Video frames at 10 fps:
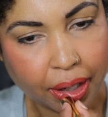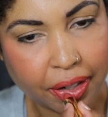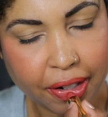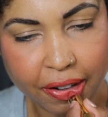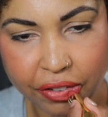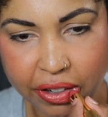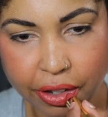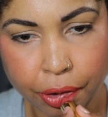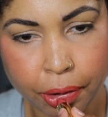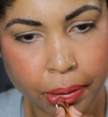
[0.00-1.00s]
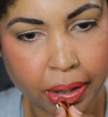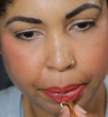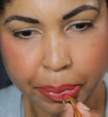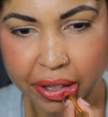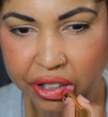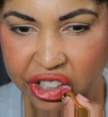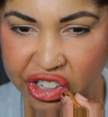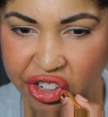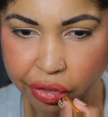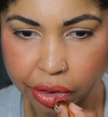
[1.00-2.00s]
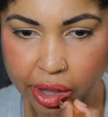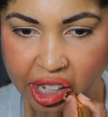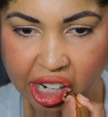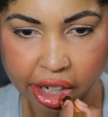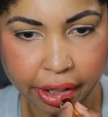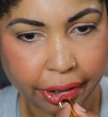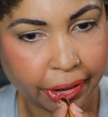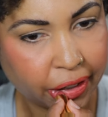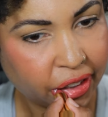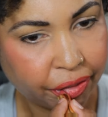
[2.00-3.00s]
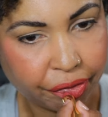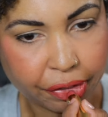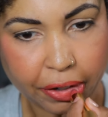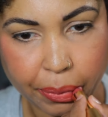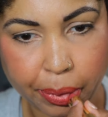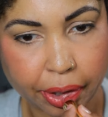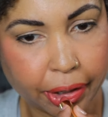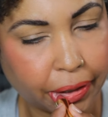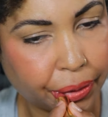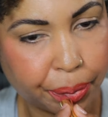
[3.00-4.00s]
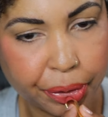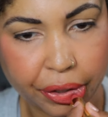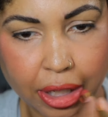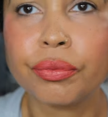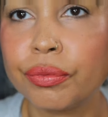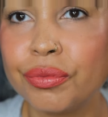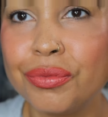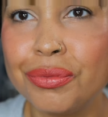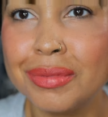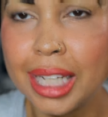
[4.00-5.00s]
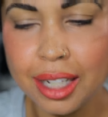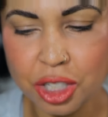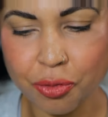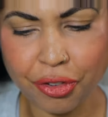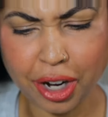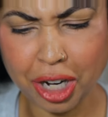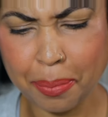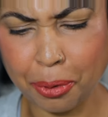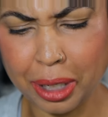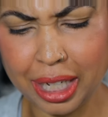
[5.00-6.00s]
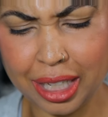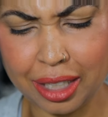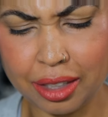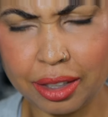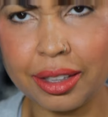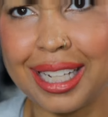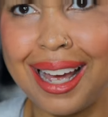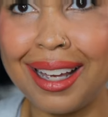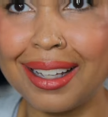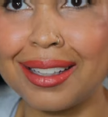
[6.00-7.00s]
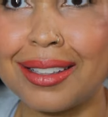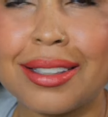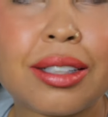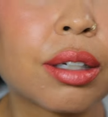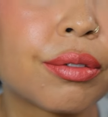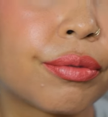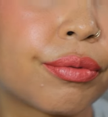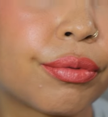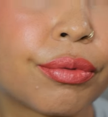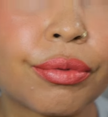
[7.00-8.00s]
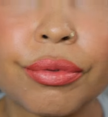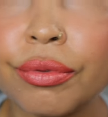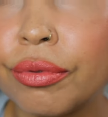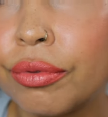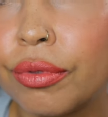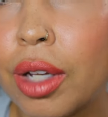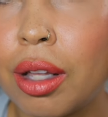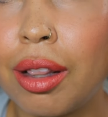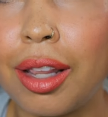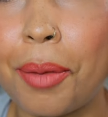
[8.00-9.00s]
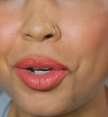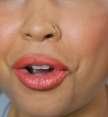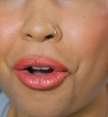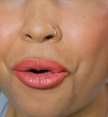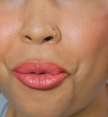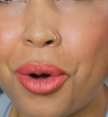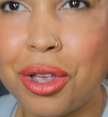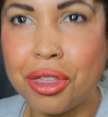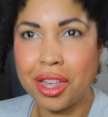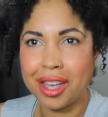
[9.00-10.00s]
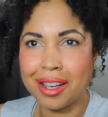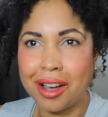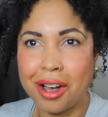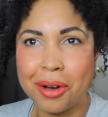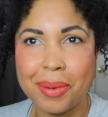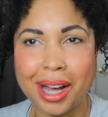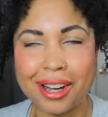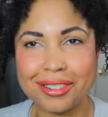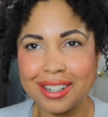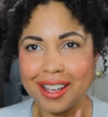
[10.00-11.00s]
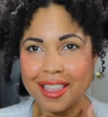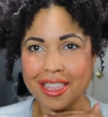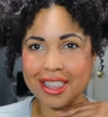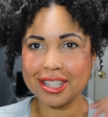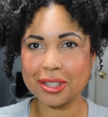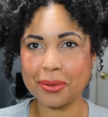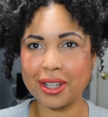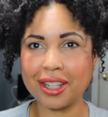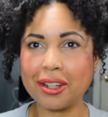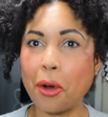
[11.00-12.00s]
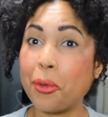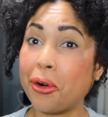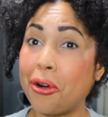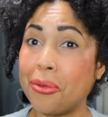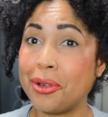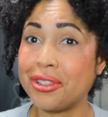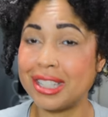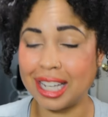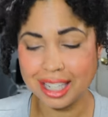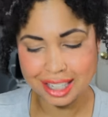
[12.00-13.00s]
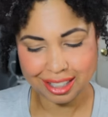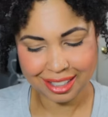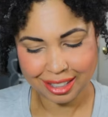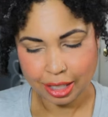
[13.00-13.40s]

I didn't have another pencil that I thought would go. That is very pretty. Yes. Well, let me know what you think about this one. And we're almost done.